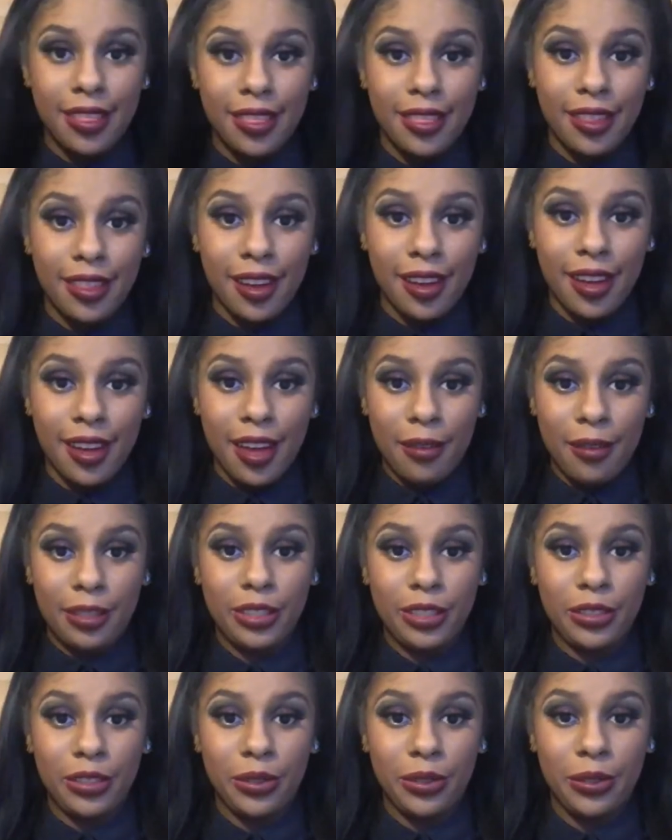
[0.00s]
Thought I would
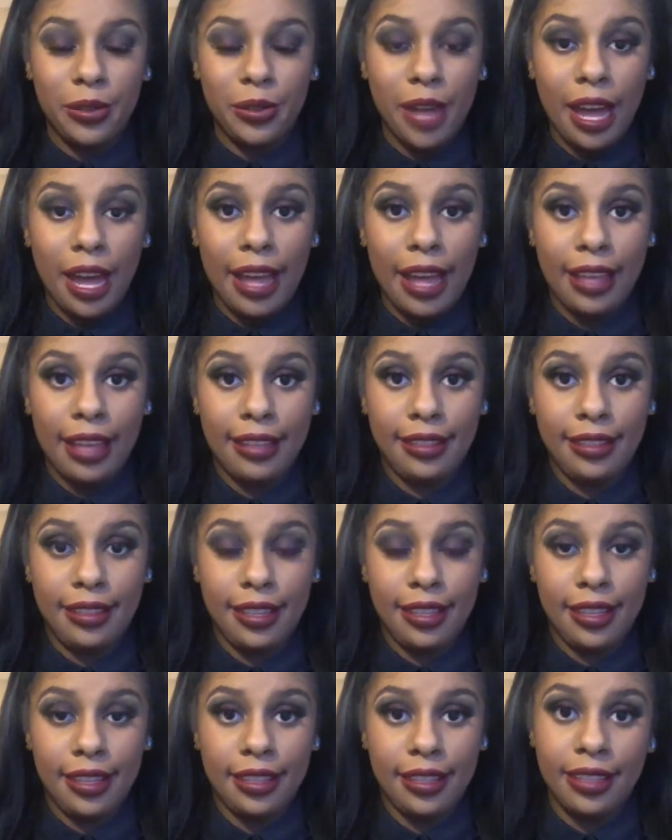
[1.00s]
show you guys
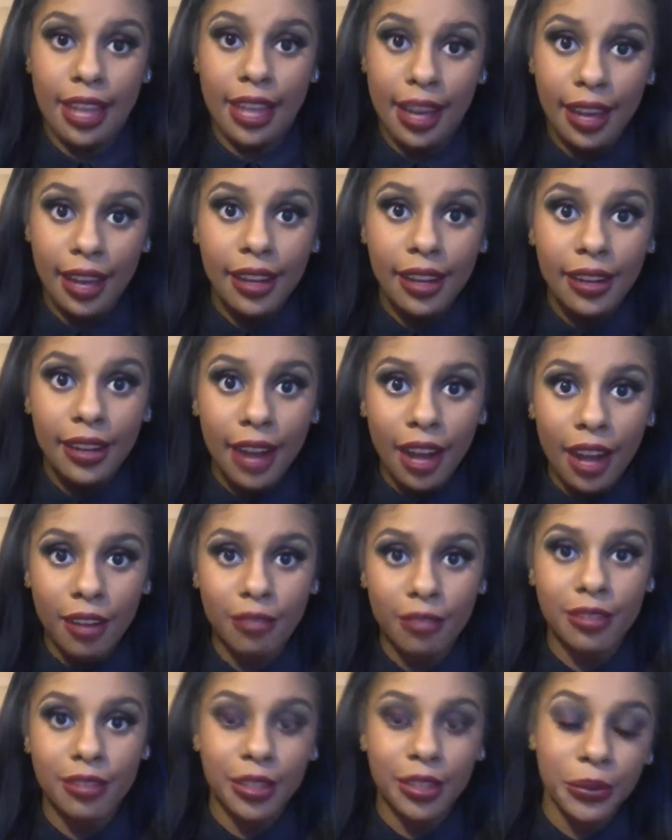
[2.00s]
the entire
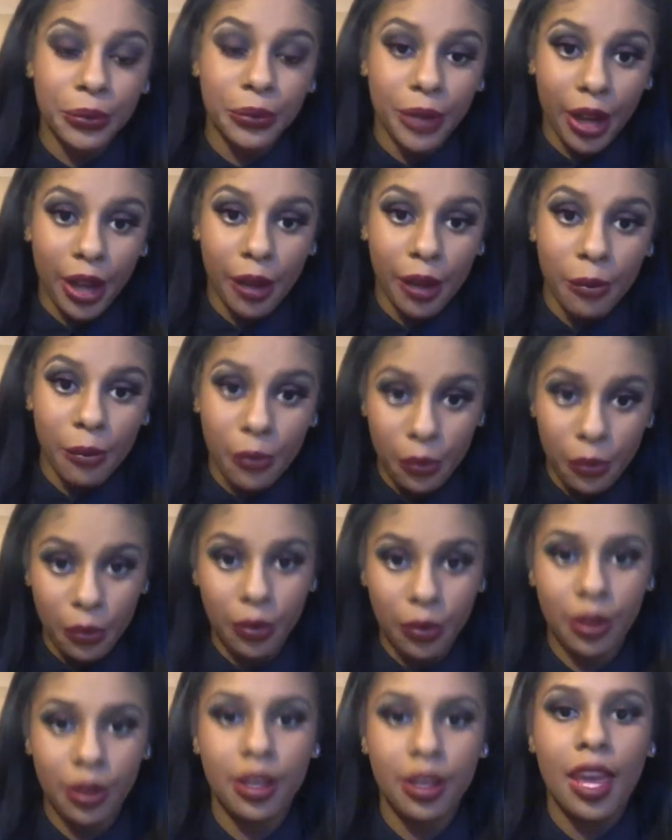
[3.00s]
outfit what I
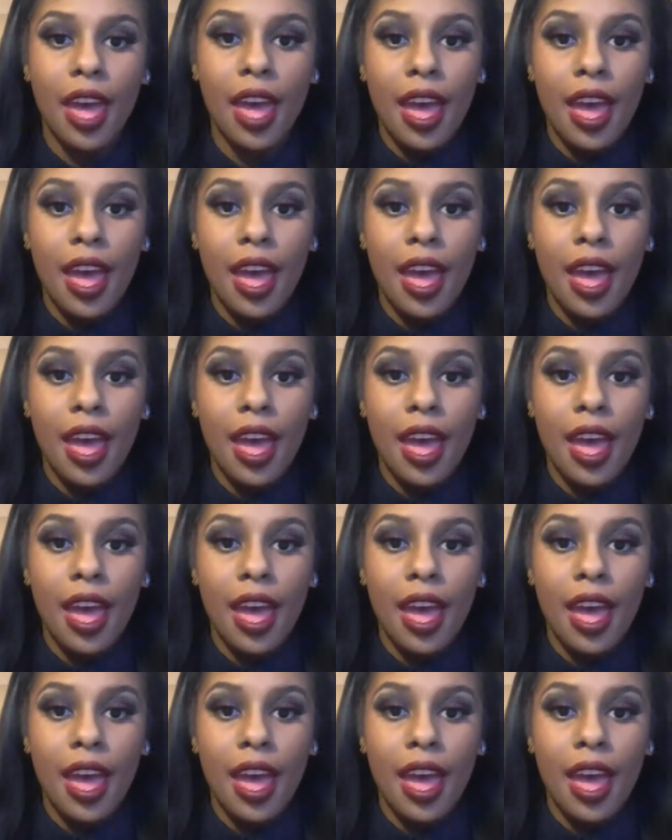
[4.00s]
wore.